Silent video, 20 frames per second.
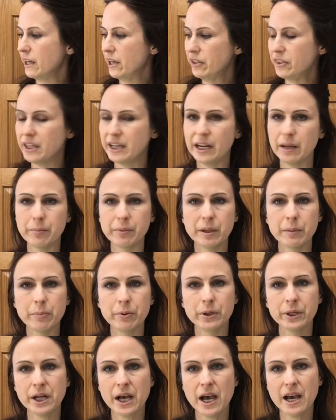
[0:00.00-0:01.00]
that I'm going to
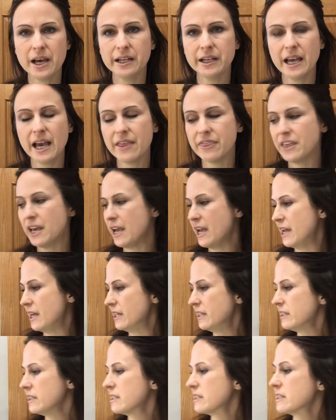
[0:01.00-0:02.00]
put on at the
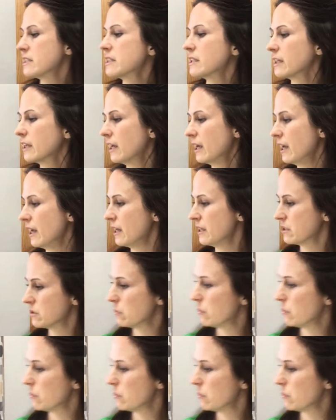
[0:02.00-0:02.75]
end, as